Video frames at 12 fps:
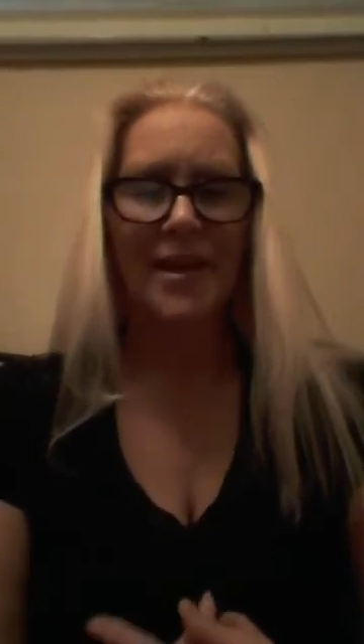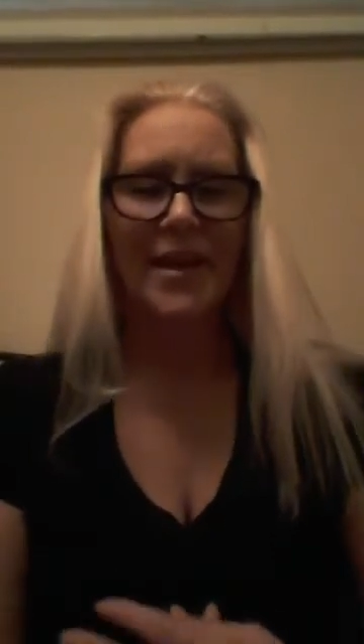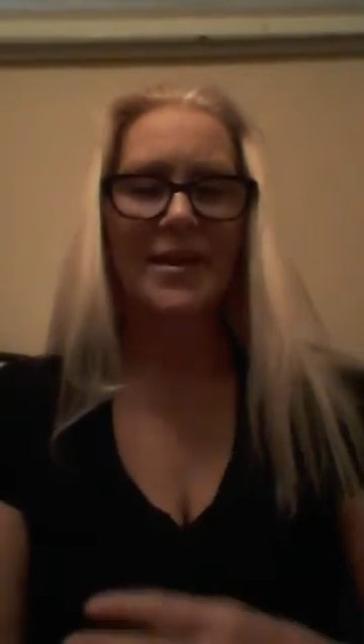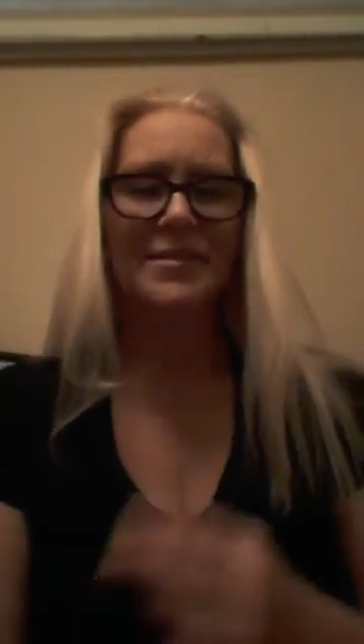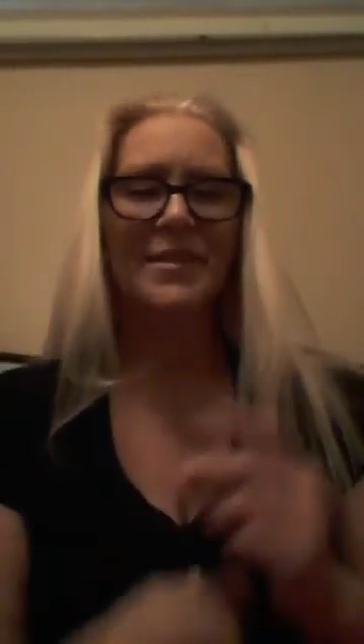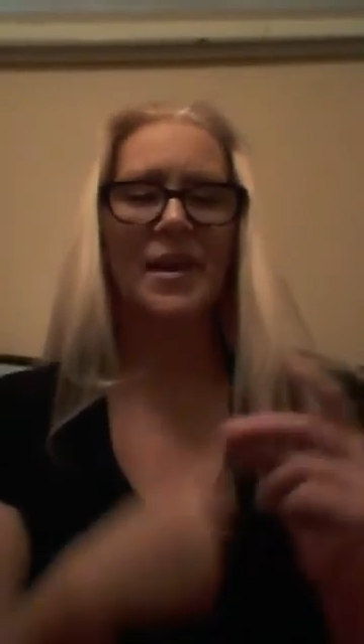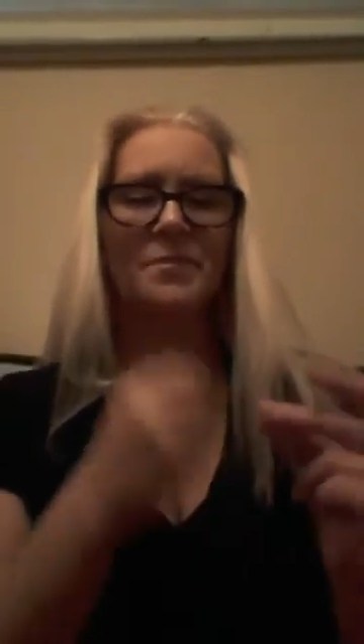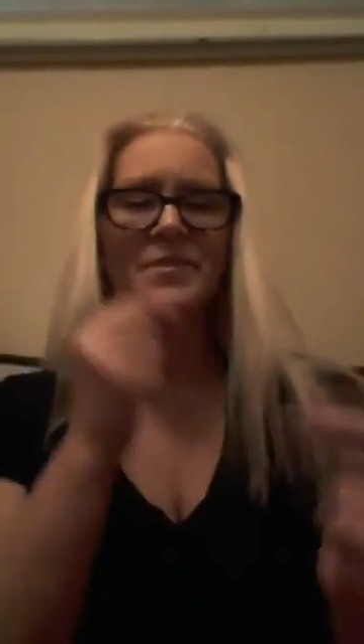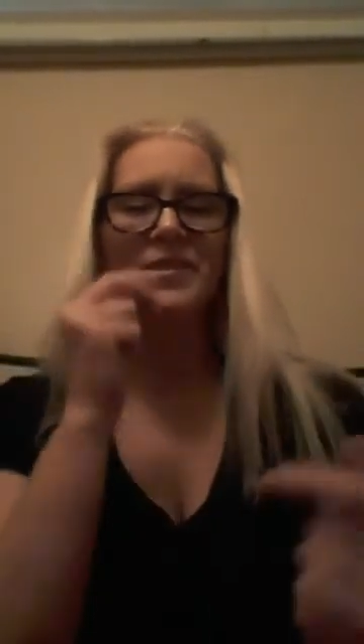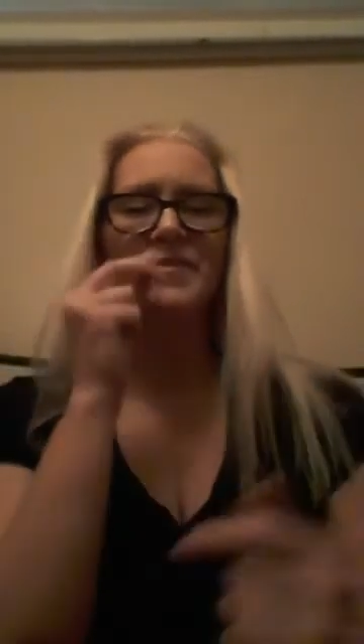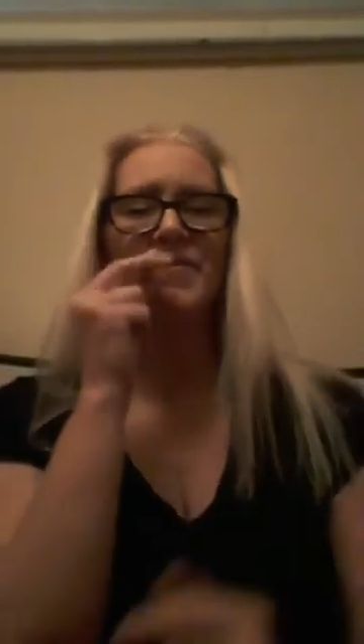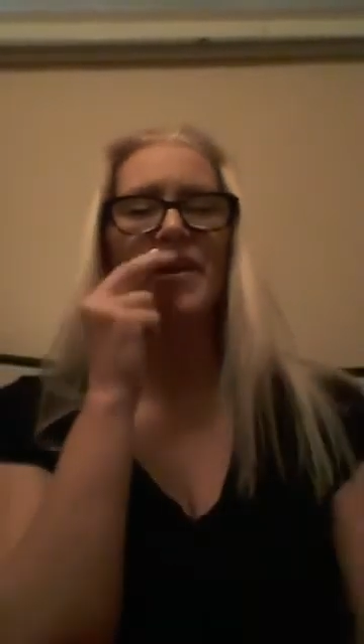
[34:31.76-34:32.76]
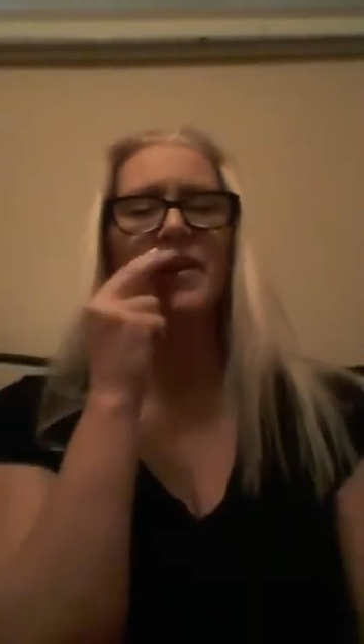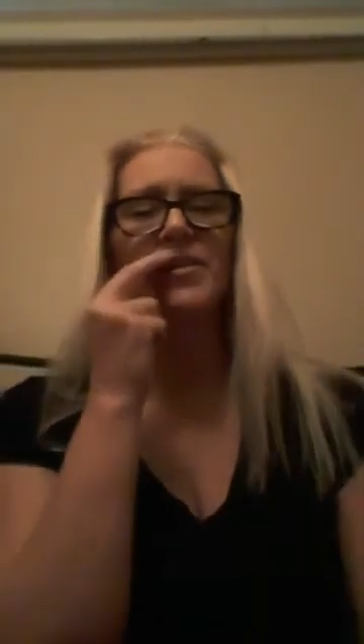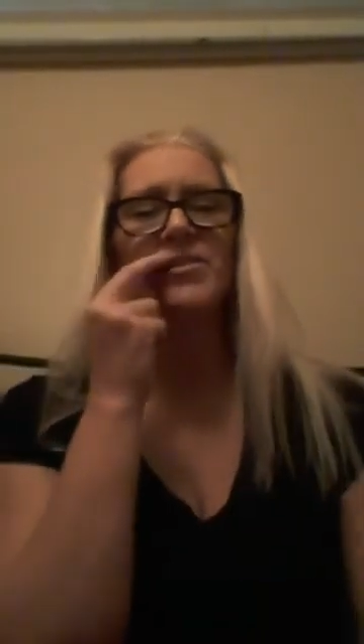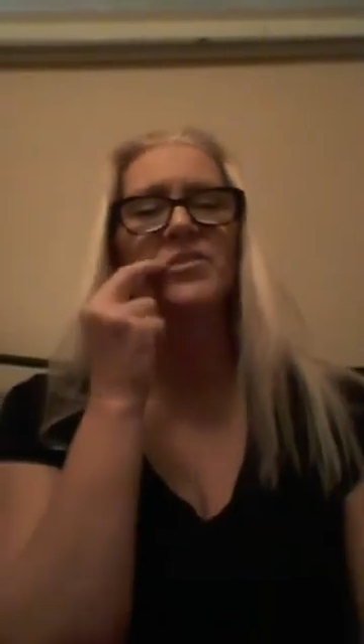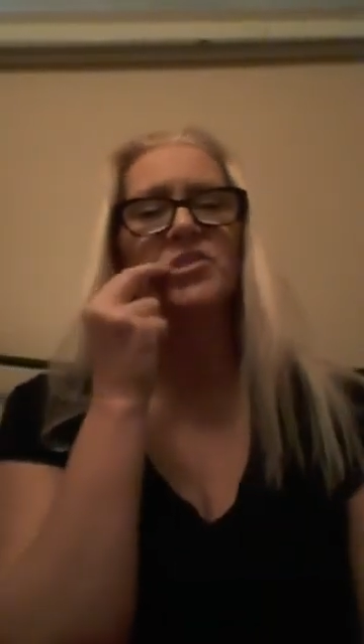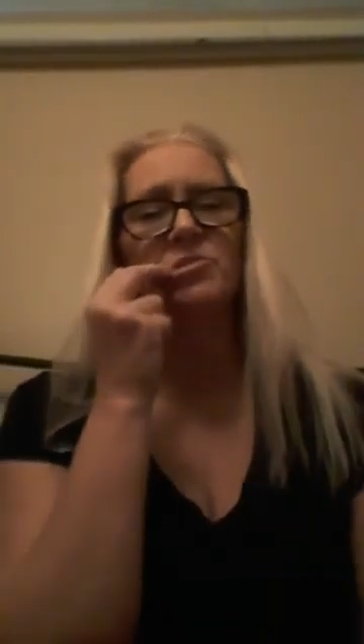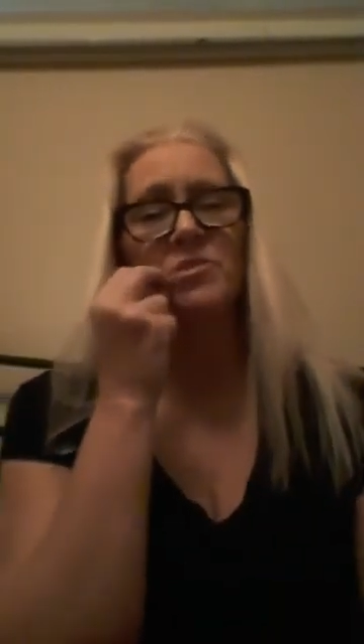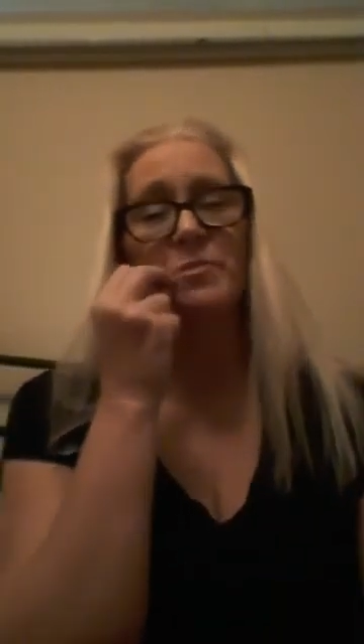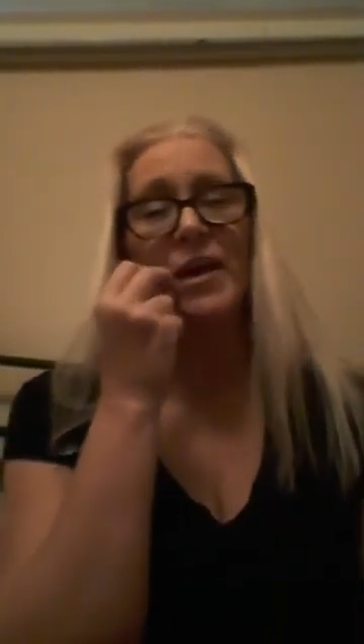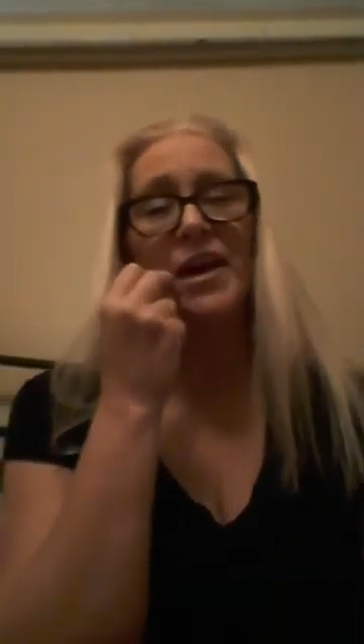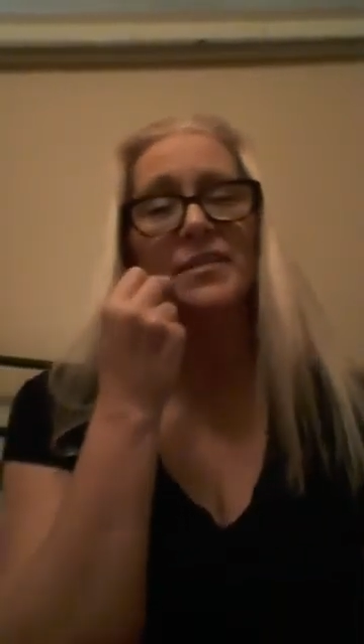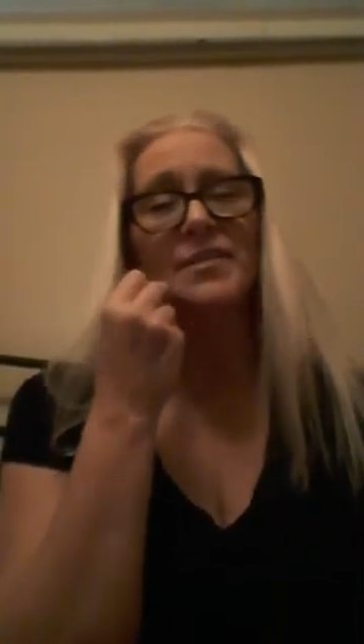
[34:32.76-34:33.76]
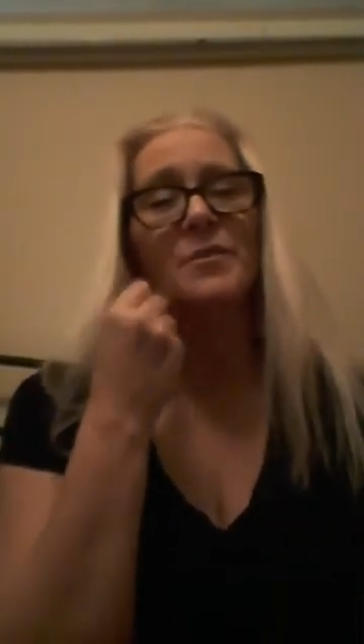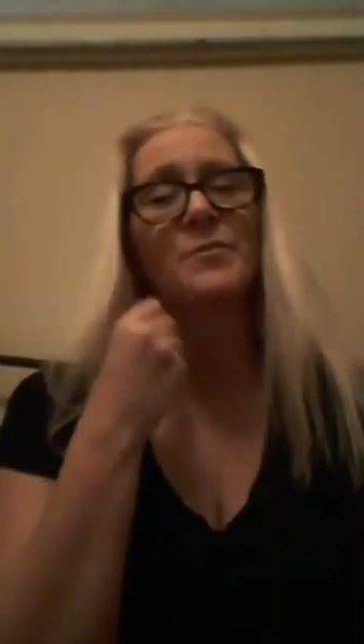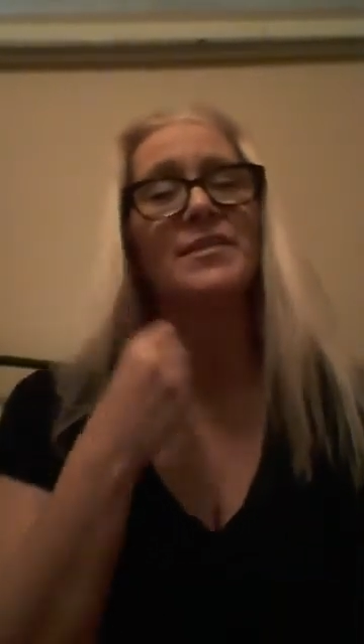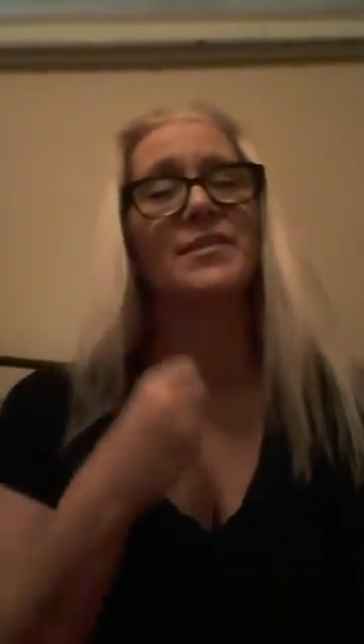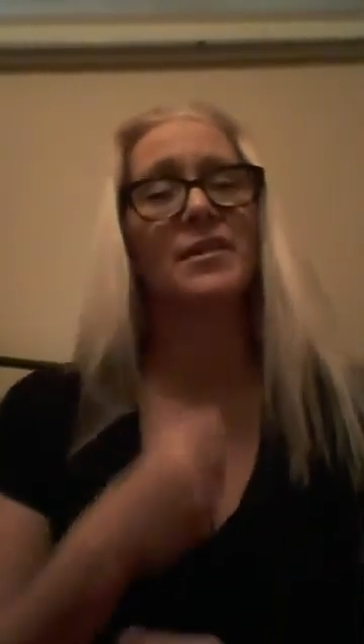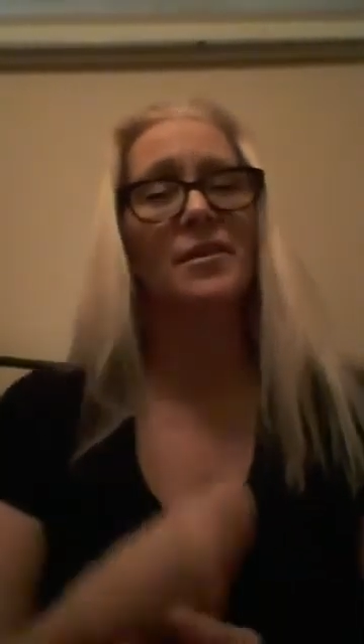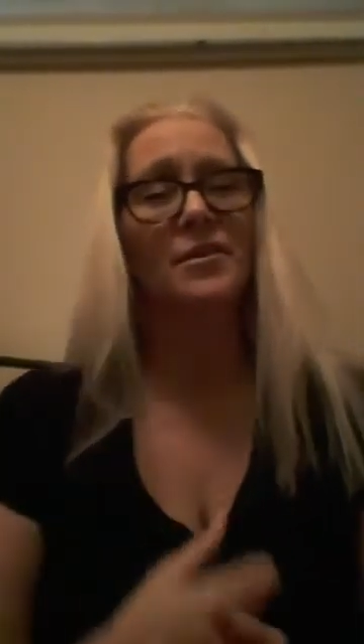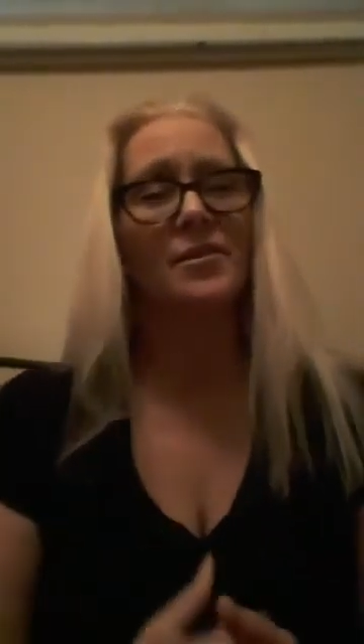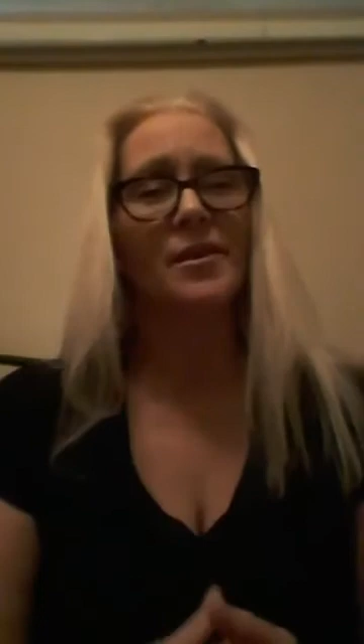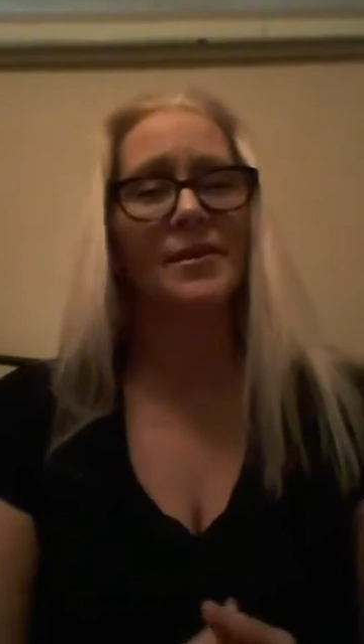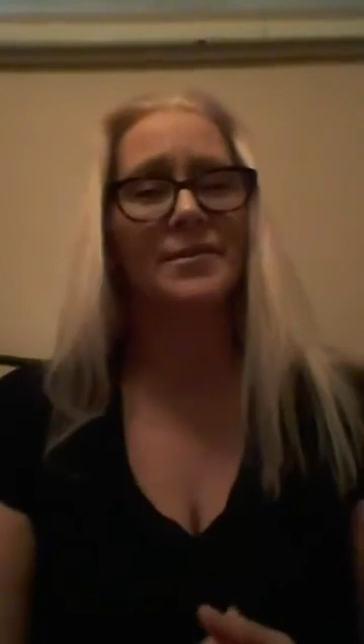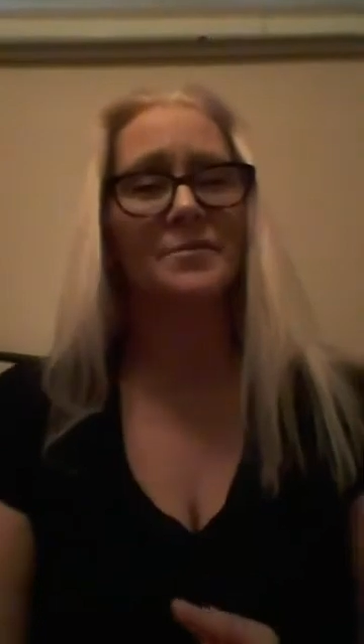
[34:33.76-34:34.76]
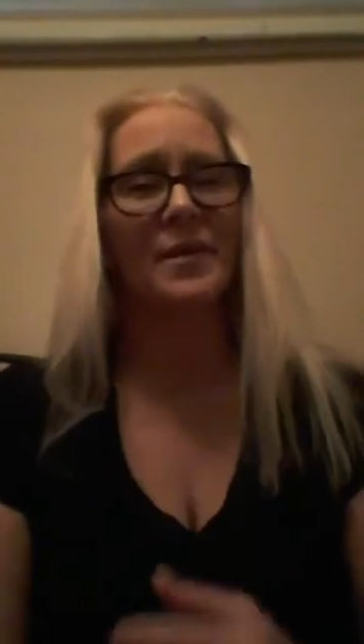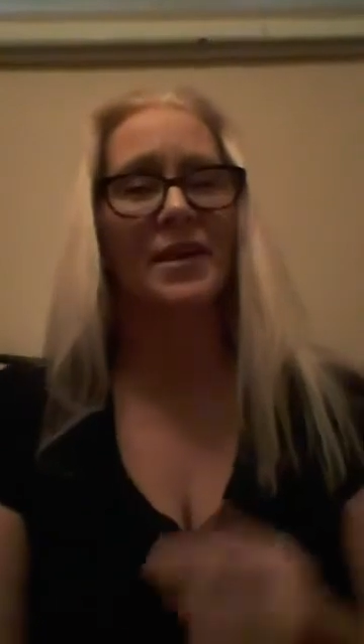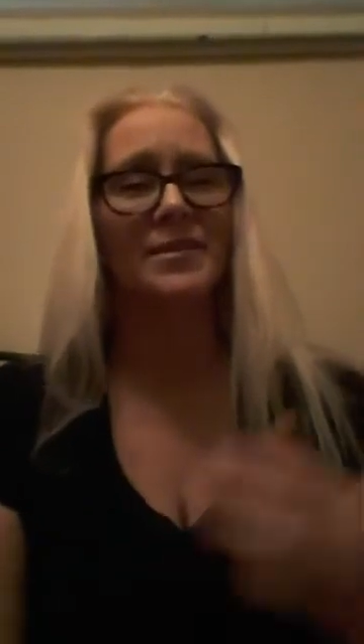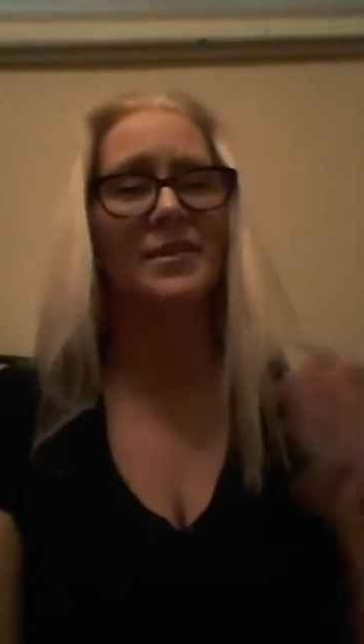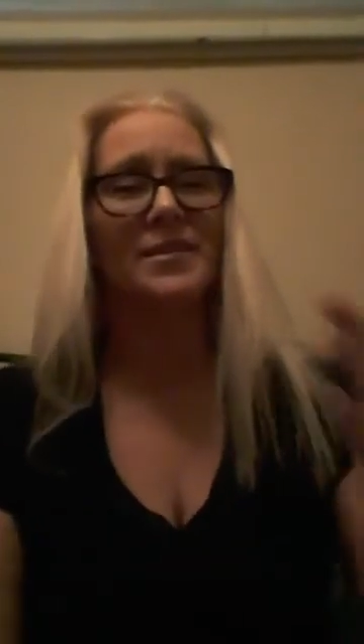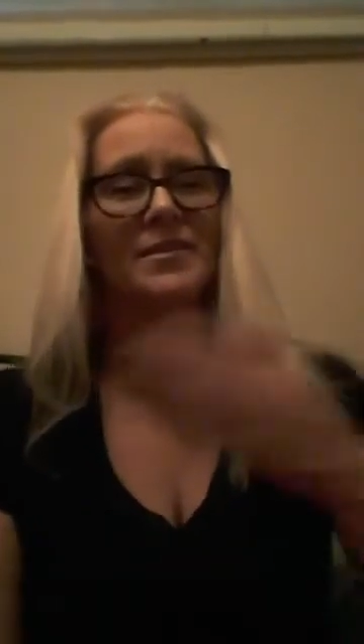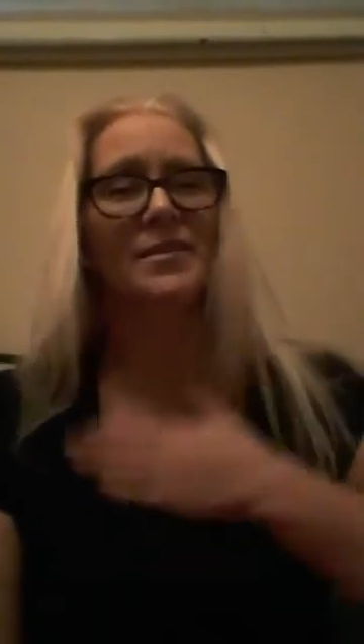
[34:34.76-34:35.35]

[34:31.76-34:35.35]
He snaps his fingers, so his passing was sudden or unexpected.